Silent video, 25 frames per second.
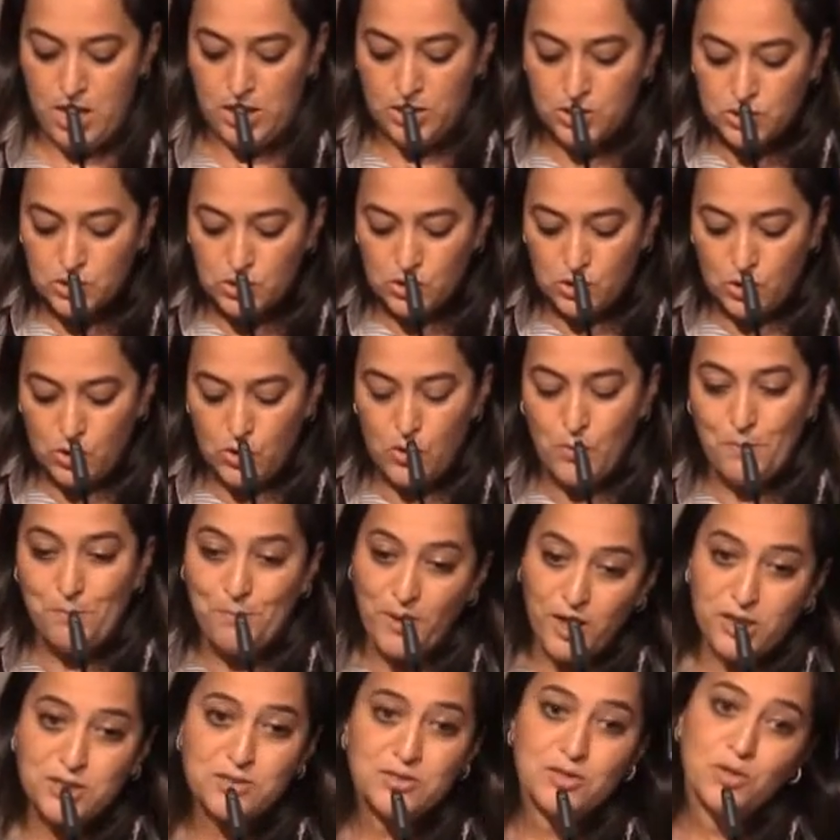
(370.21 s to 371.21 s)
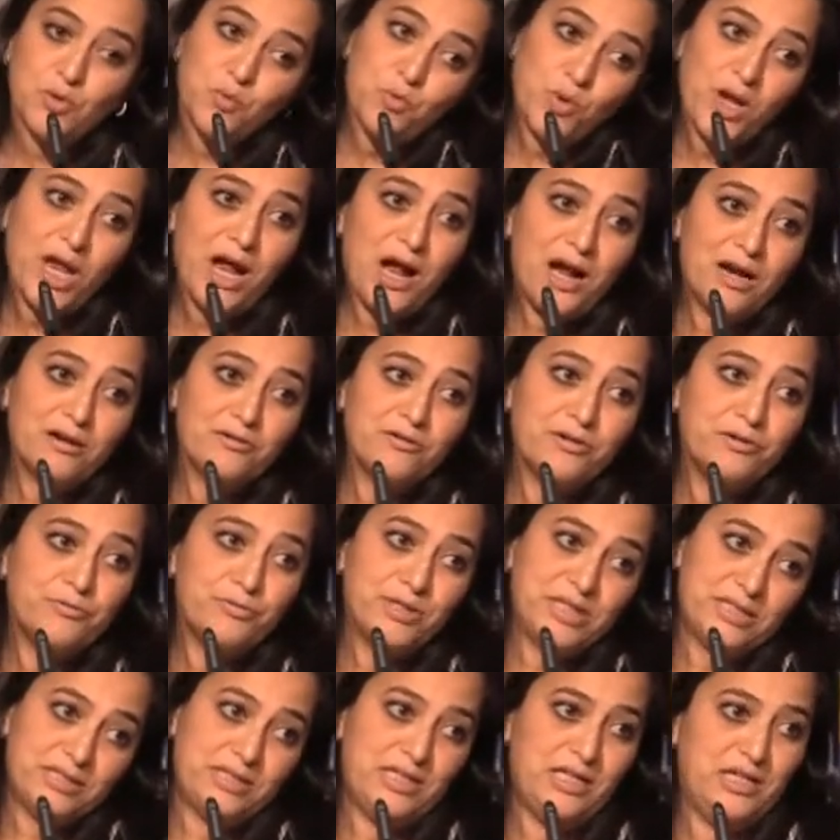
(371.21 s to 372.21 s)
So, but we are a
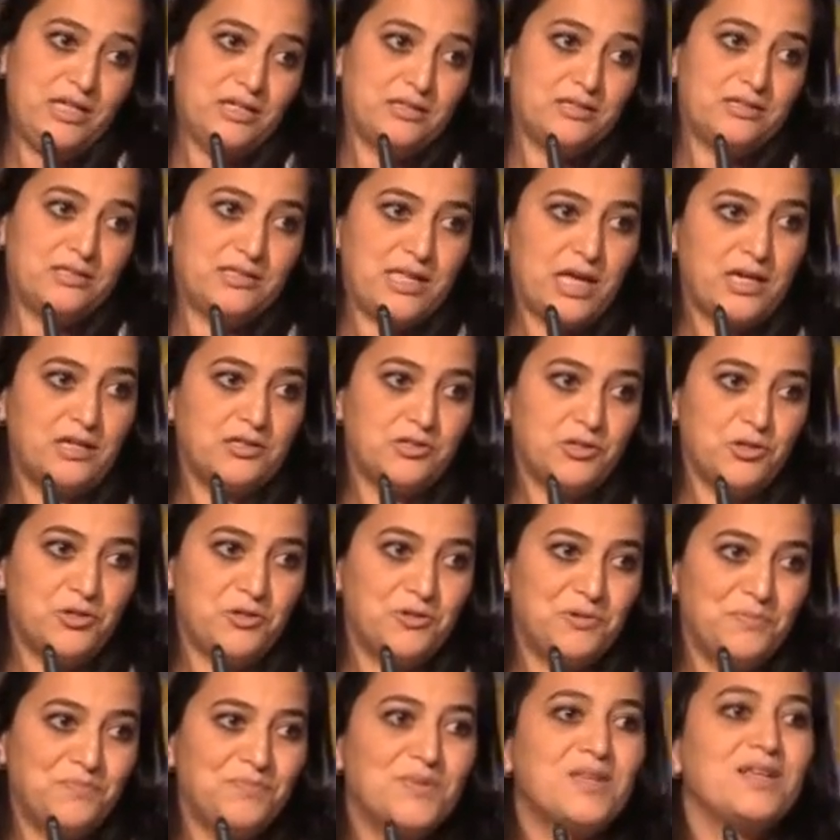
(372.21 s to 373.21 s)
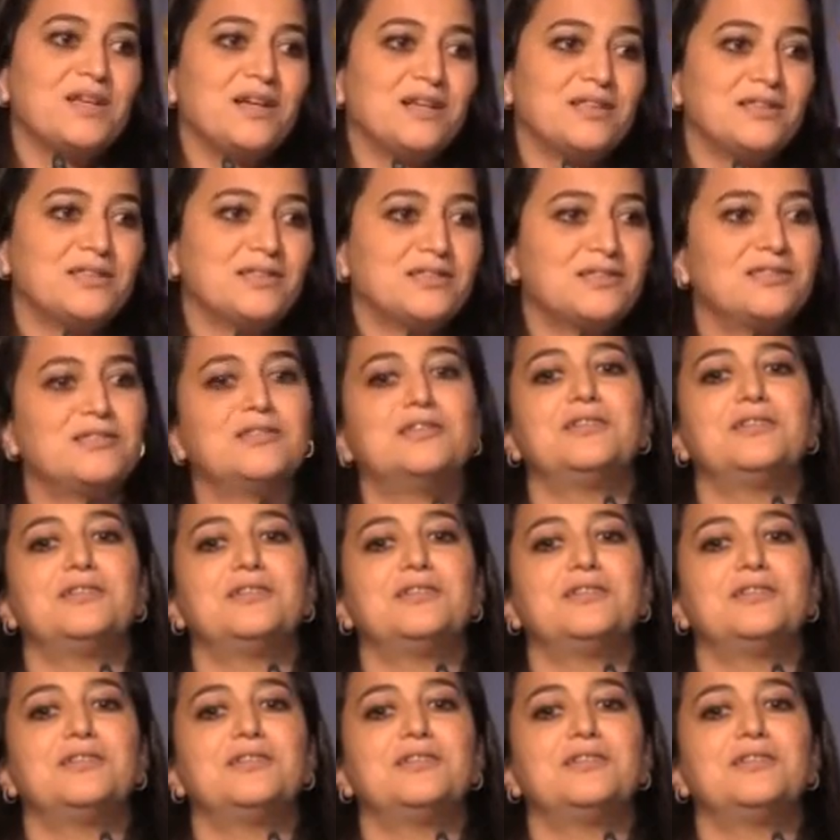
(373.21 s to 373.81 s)
resilient sector. And